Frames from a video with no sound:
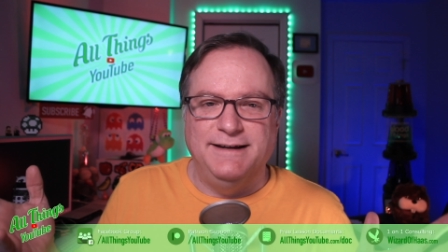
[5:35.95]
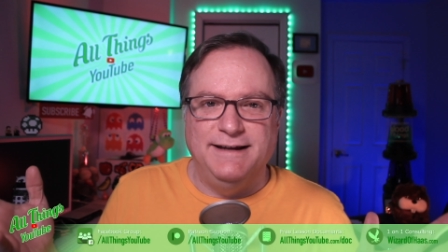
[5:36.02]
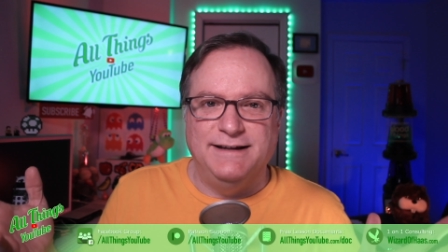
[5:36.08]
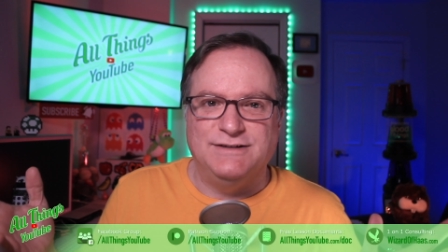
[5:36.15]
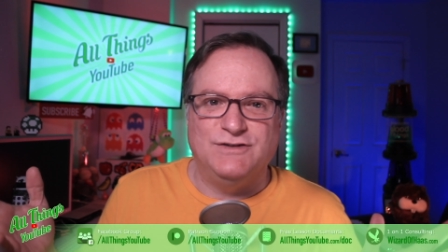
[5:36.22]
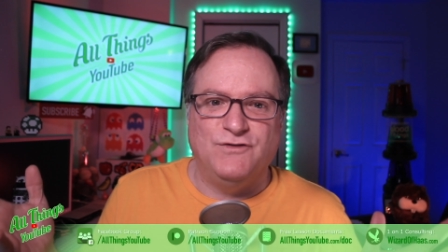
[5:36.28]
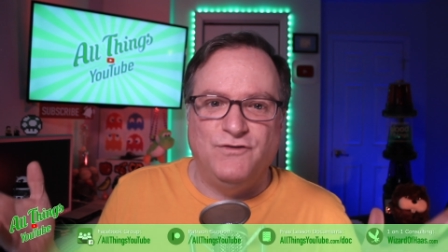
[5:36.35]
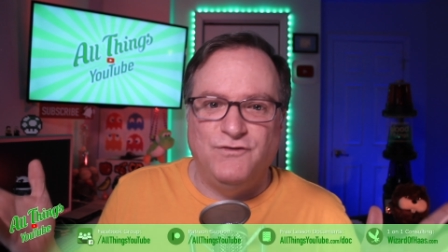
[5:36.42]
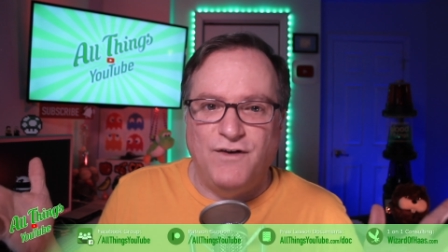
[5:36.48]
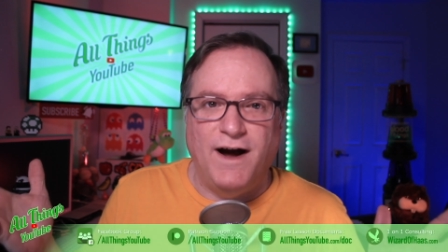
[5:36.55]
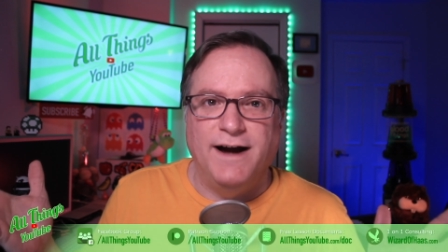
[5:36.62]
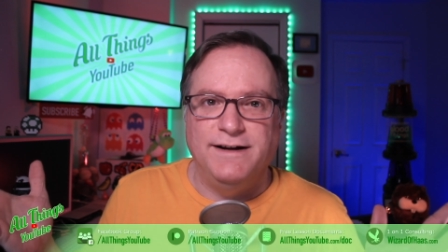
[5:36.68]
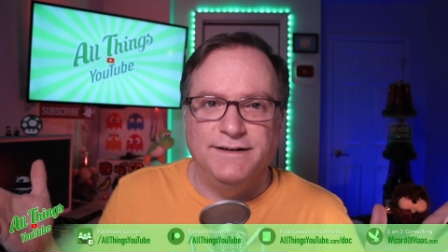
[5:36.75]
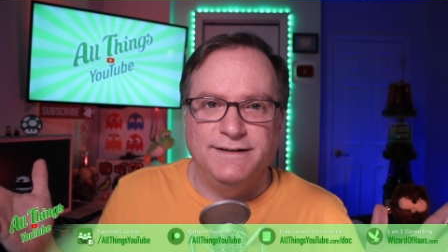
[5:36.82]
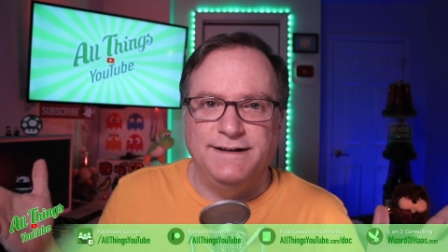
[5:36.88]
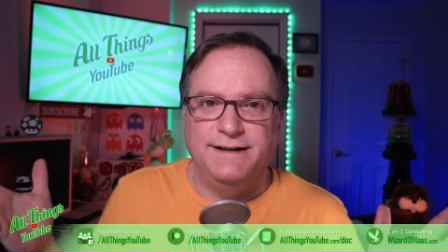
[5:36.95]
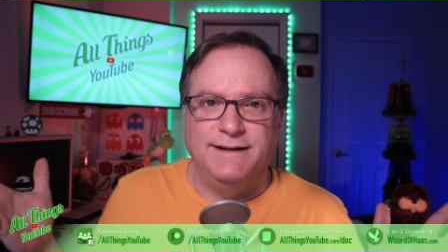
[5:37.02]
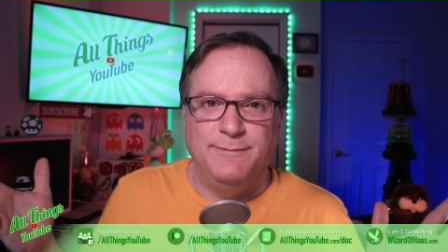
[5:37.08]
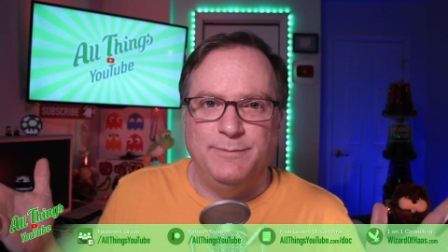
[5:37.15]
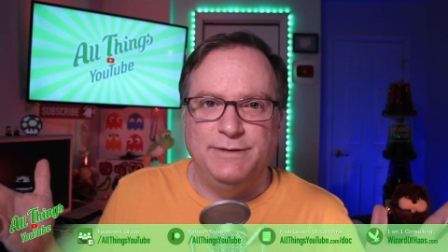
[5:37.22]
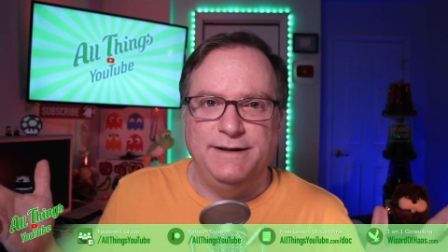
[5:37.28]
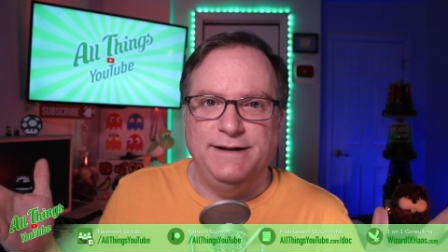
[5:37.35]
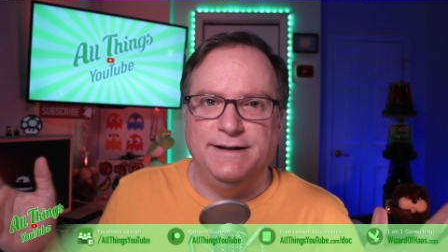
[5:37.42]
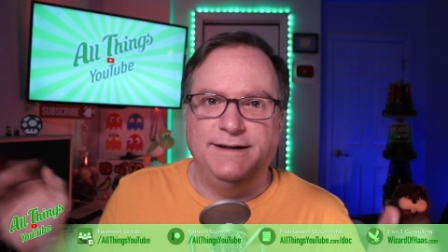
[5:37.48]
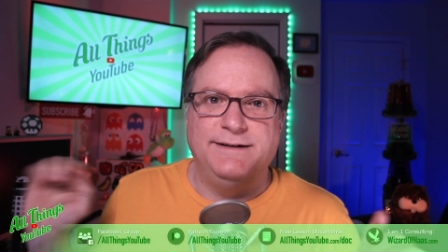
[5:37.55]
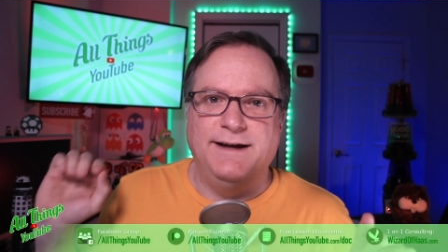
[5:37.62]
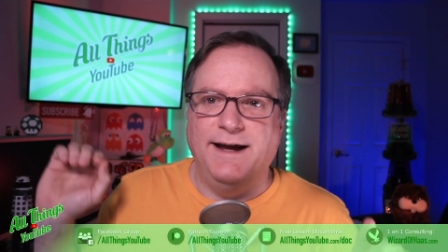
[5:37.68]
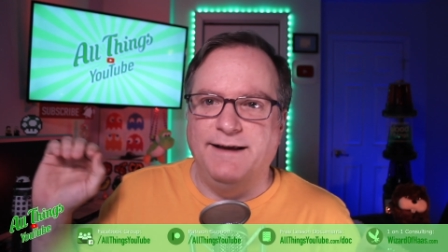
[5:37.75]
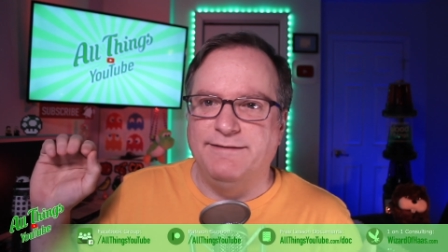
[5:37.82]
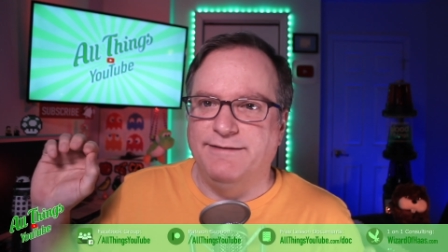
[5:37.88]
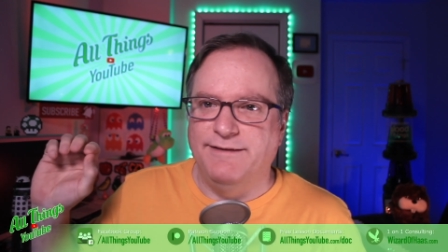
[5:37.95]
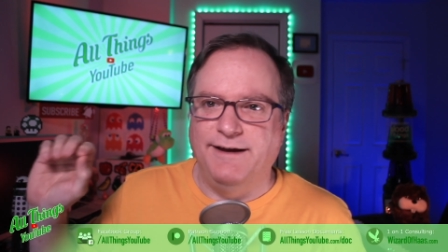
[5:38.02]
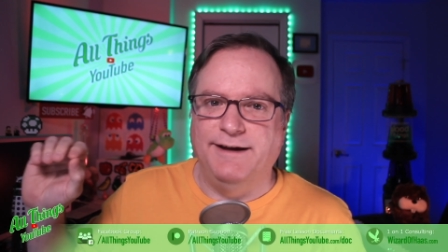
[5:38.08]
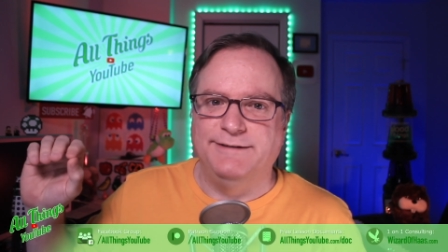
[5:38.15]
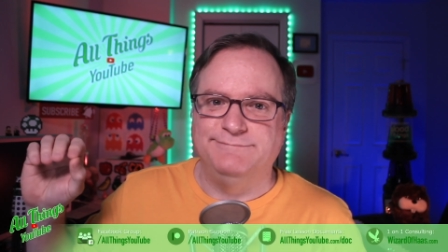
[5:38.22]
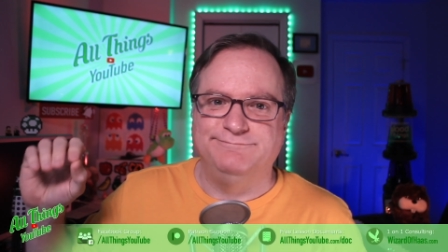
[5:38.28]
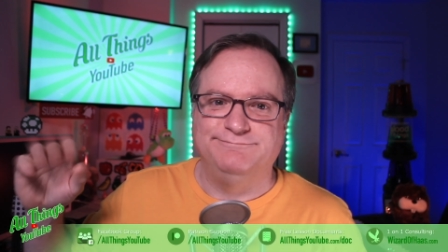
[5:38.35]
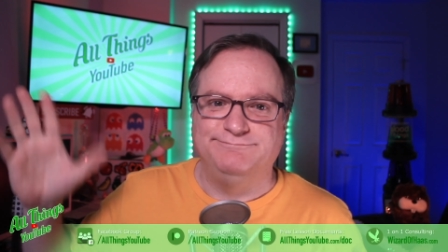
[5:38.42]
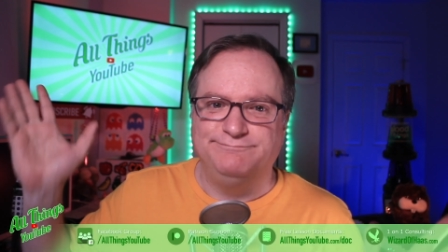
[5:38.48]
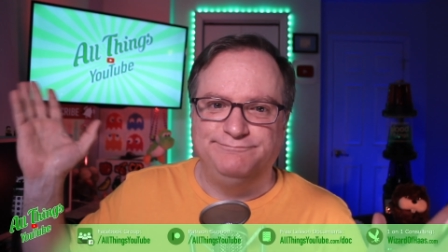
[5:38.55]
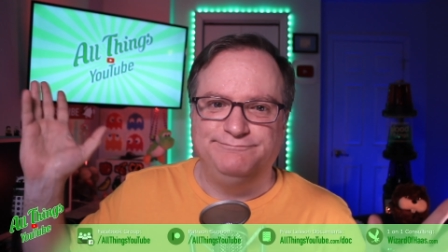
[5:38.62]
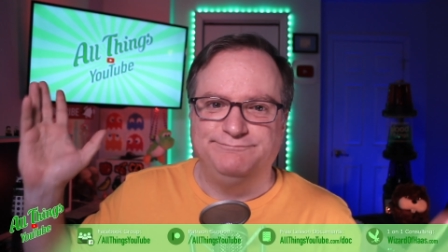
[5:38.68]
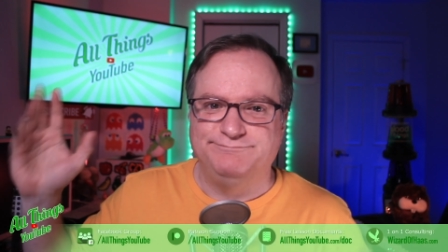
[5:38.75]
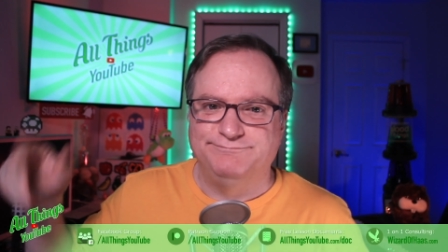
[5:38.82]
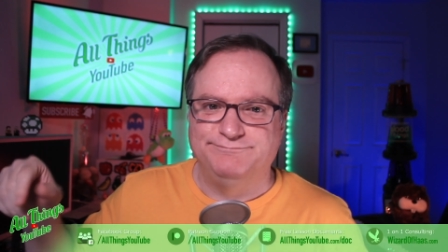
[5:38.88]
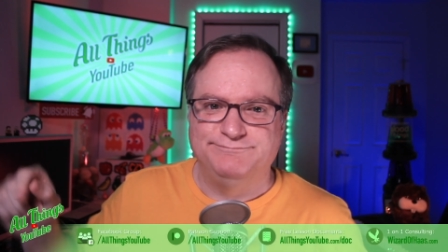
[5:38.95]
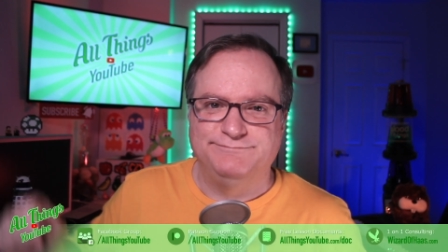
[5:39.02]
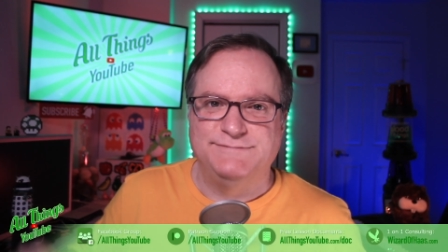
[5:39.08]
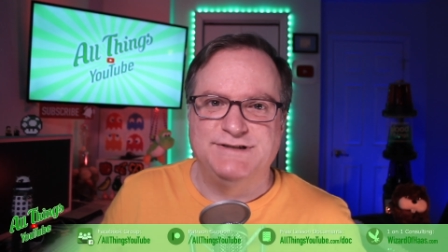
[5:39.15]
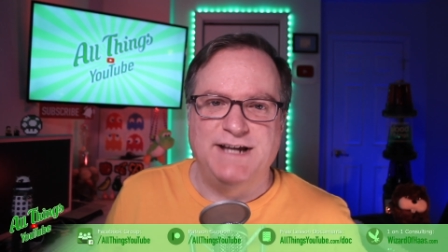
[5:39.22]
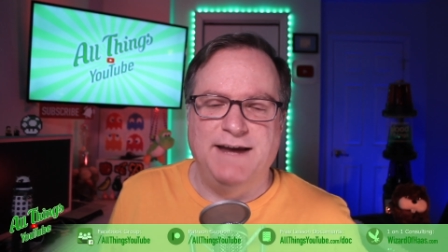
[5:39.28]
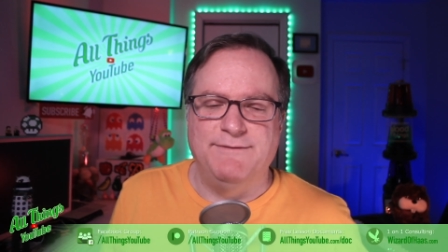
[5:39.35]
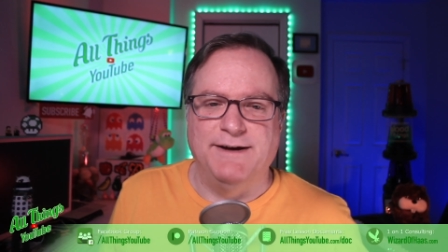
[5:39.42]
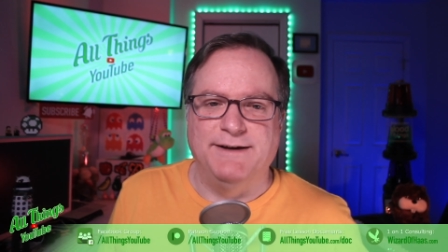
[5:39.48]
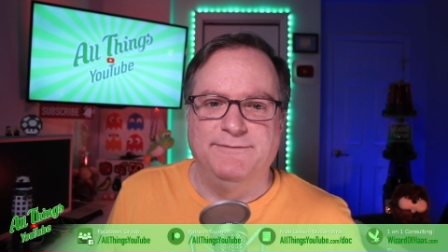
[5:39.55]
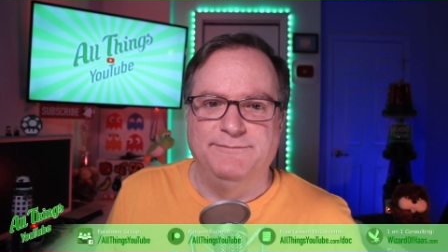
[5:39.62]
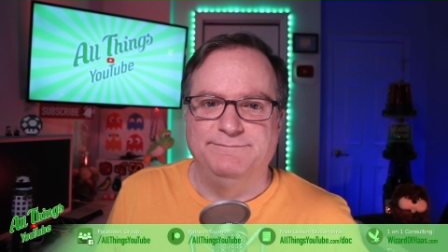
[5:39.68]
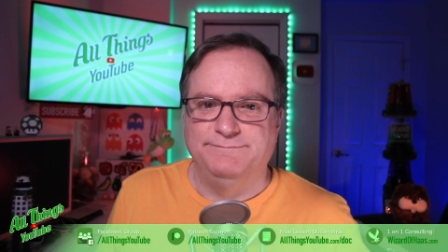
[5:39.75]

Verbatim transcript: it's finally completed and then save it.